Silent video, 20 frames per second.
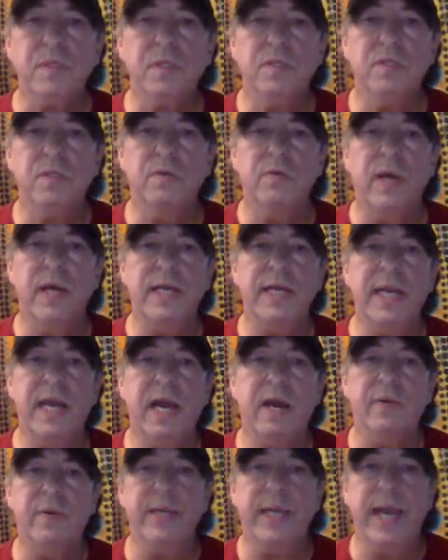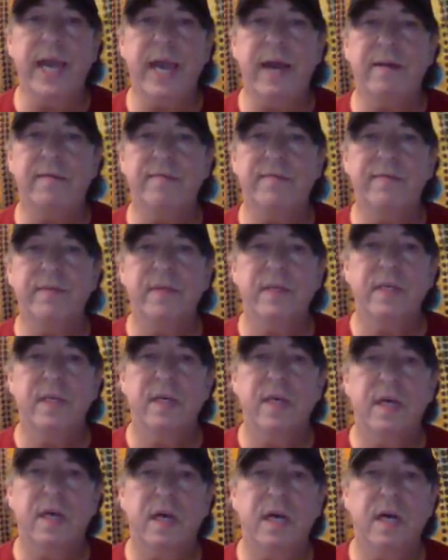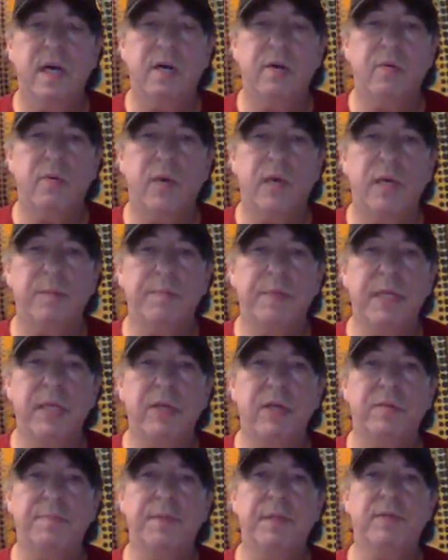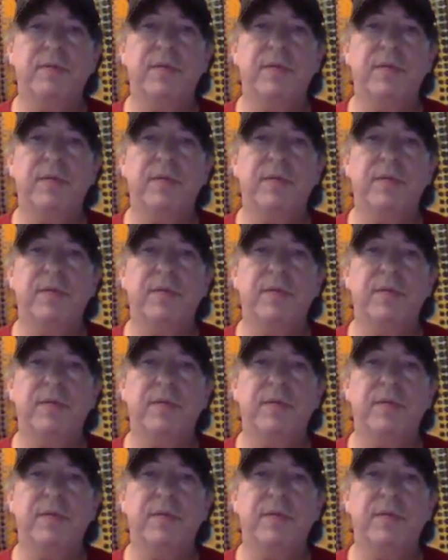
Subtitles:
So right now we have what appear to be